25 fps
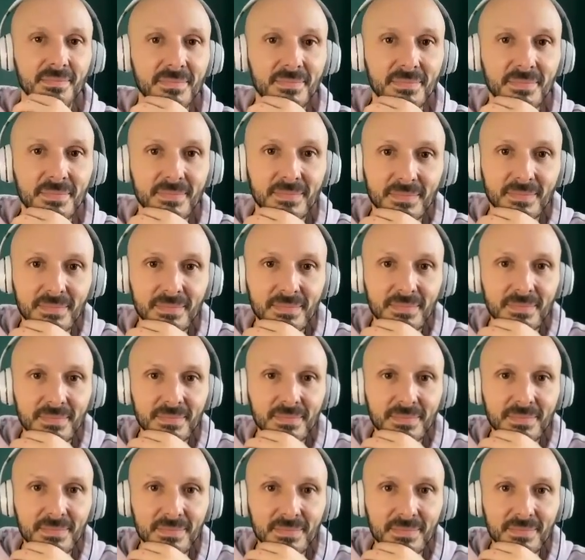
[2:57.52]

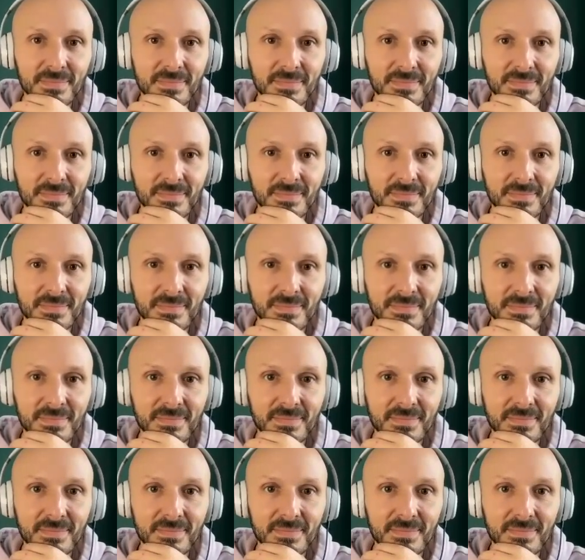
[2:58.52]

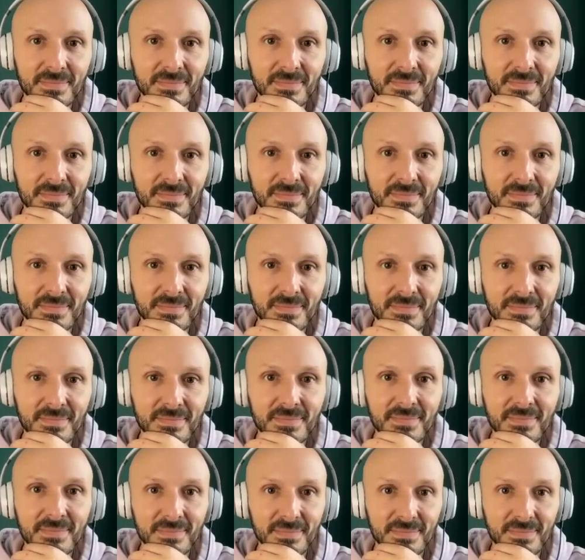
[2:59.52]

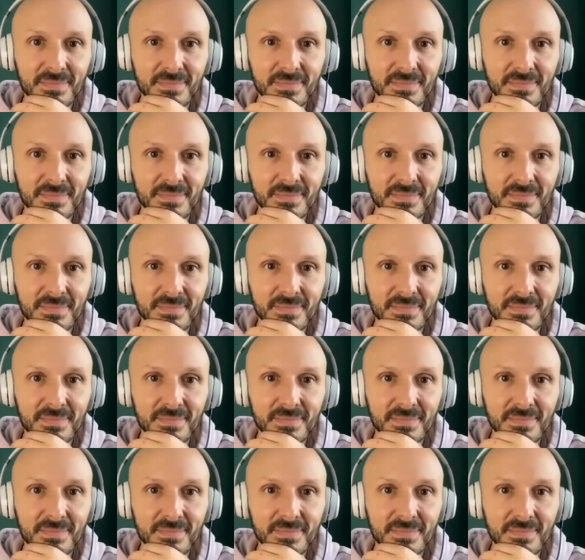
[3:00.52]
(not speaking)